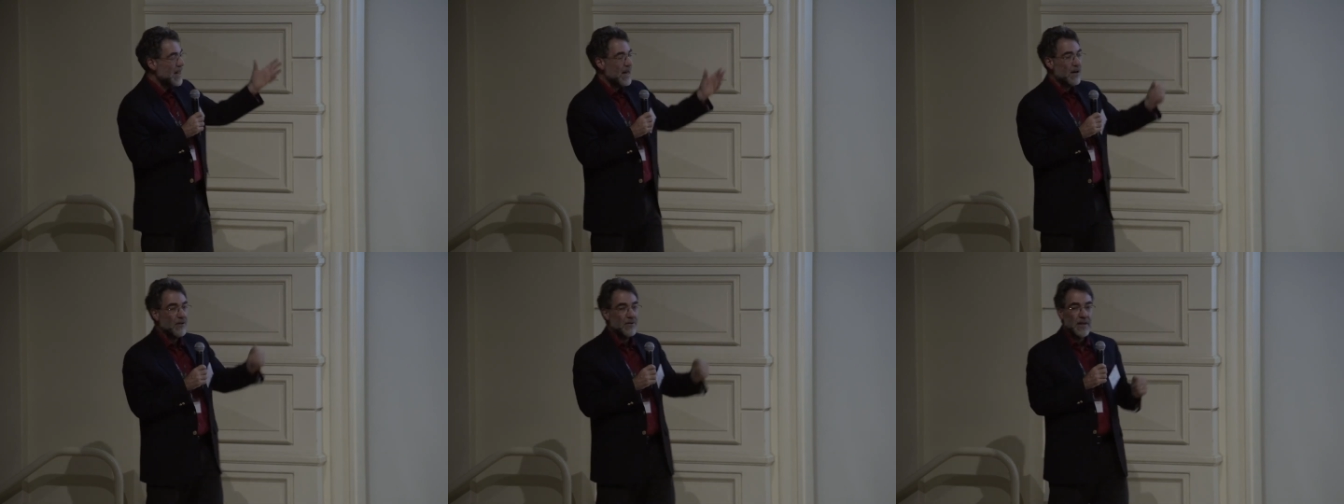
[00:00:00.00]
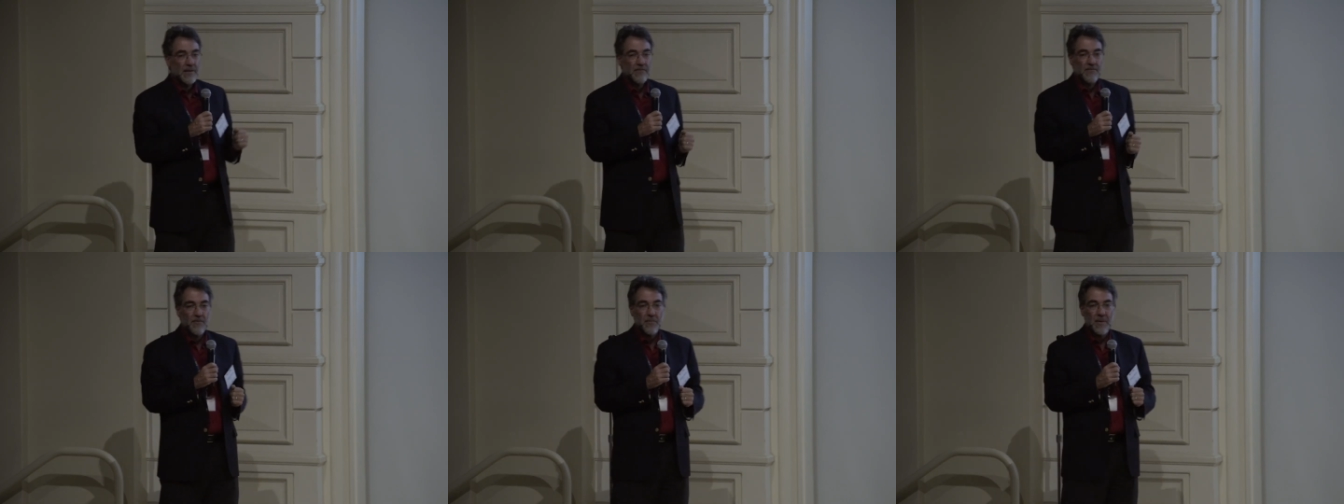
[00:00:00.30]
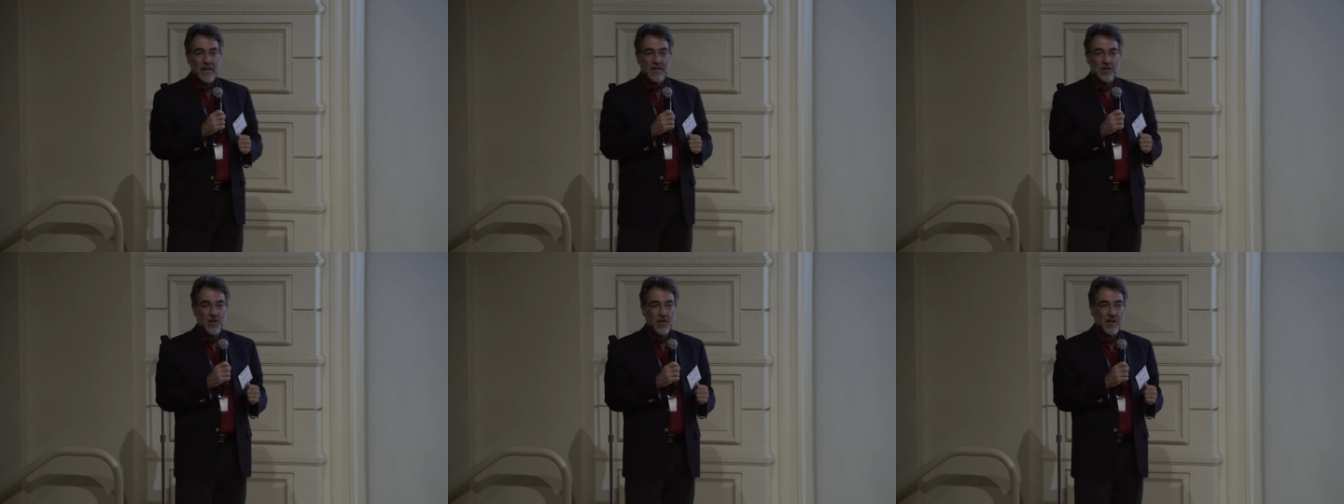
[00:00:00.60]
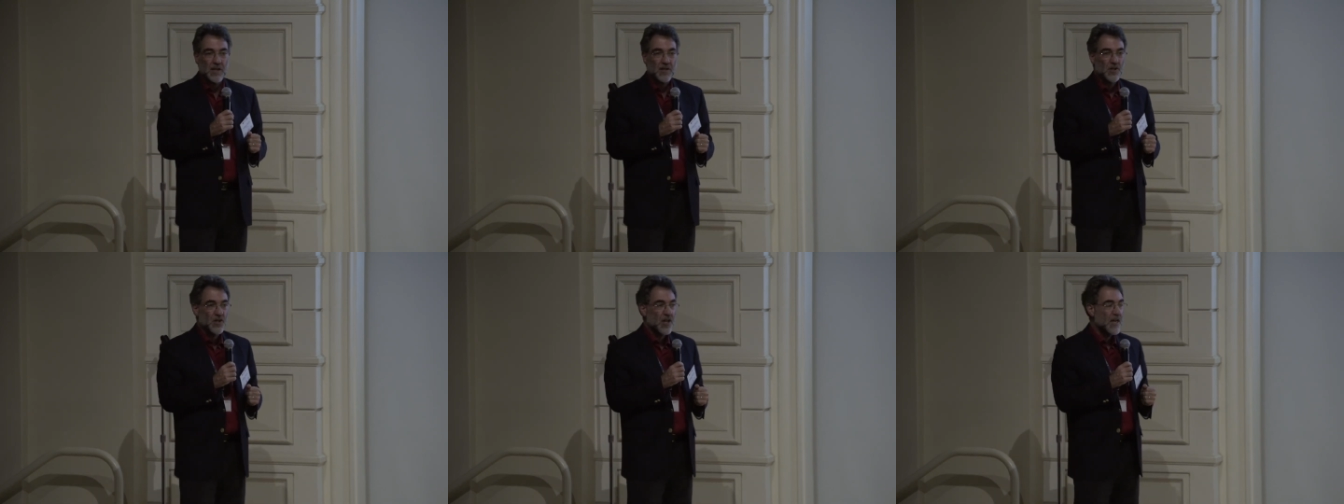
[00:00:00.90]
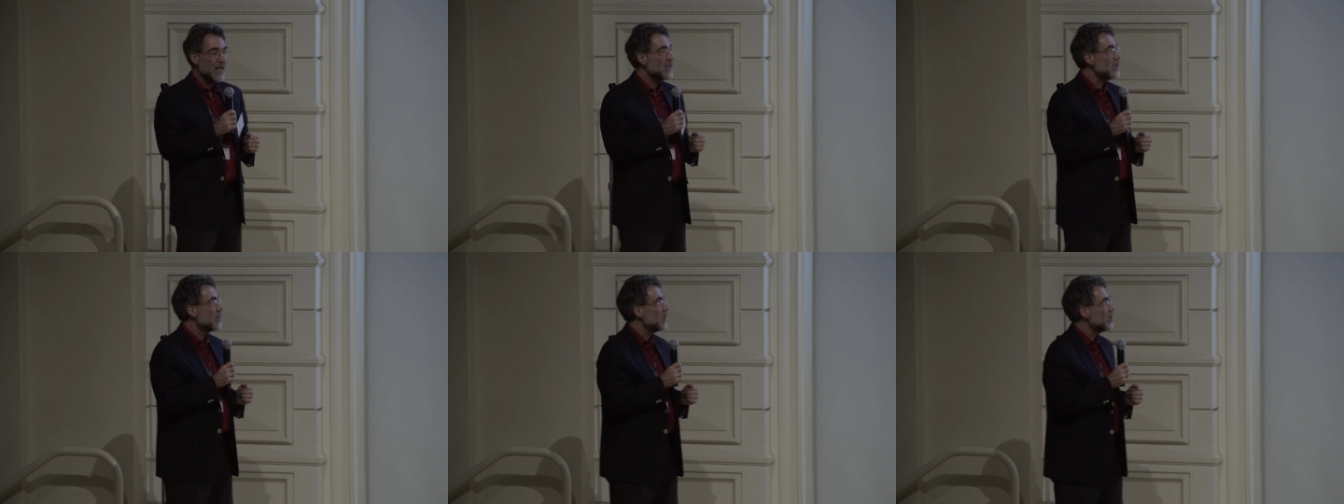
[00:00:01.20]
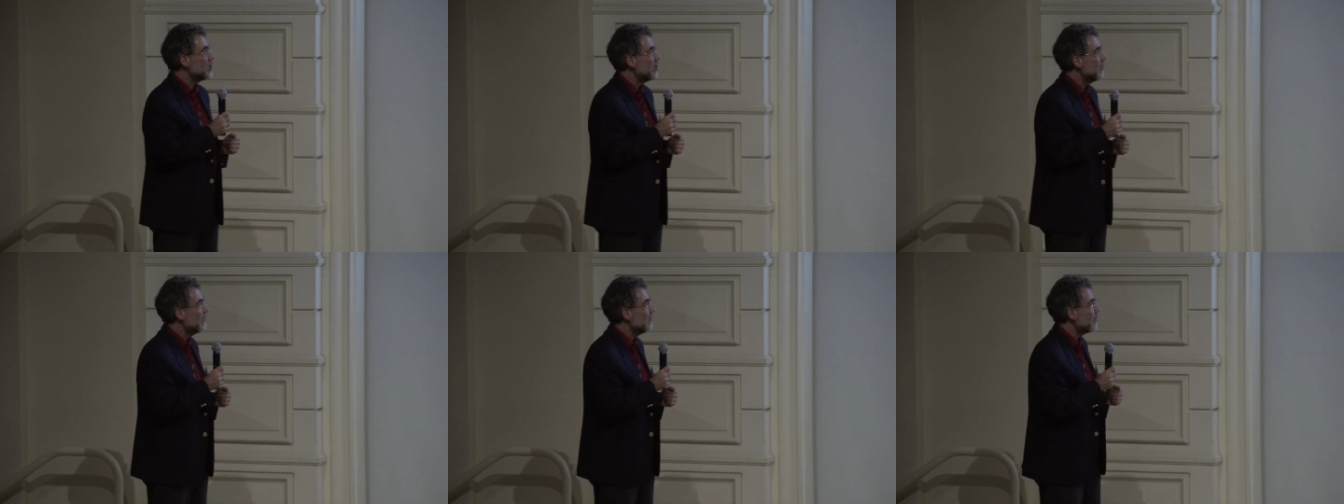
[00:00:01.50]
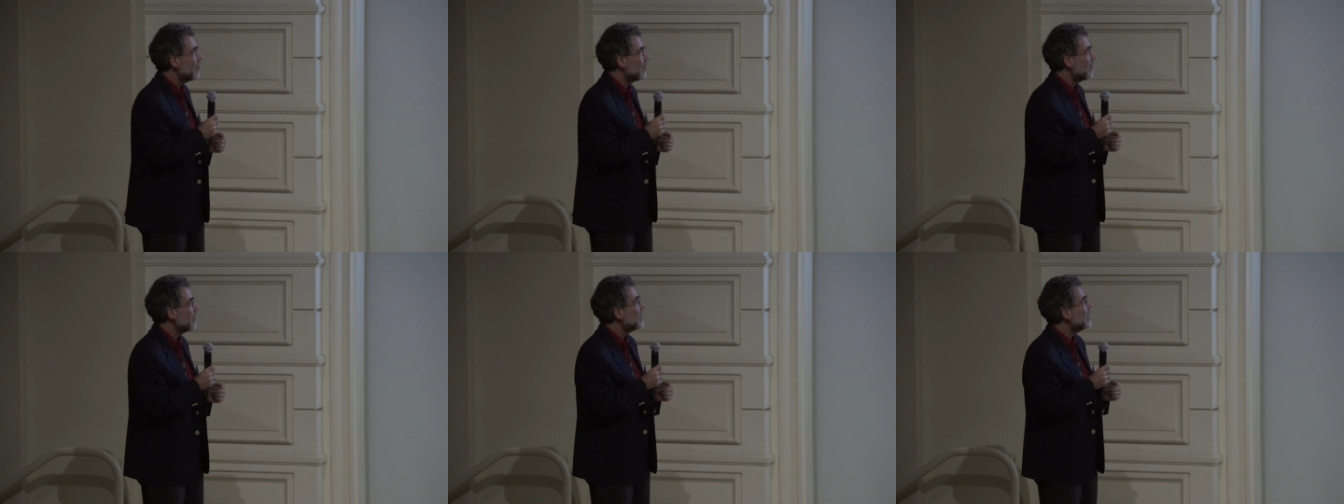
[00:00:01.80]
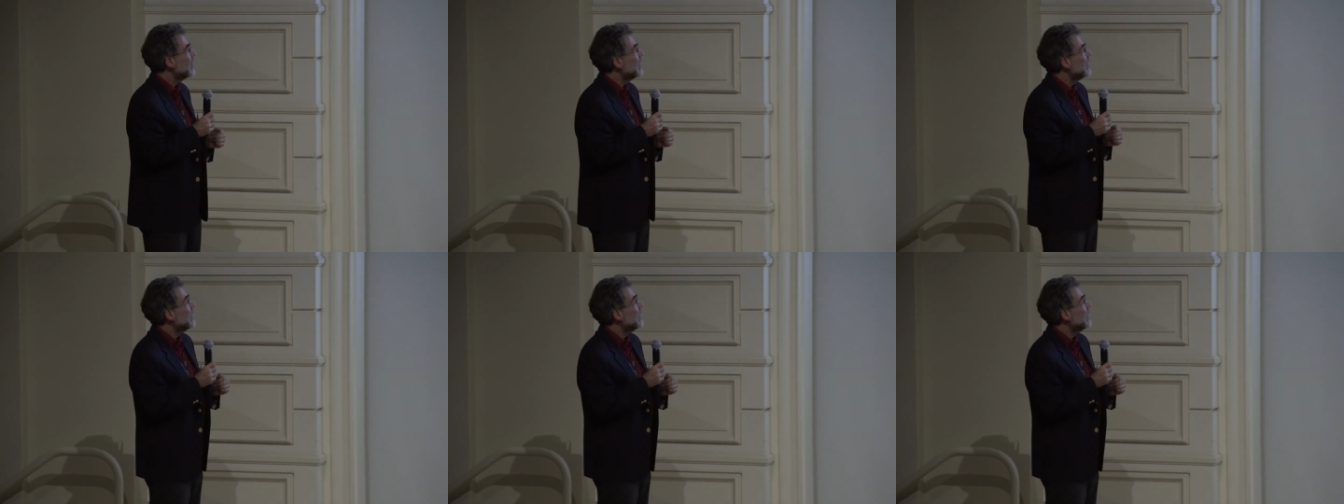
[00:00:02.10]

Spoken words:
health information exchange, and so forth.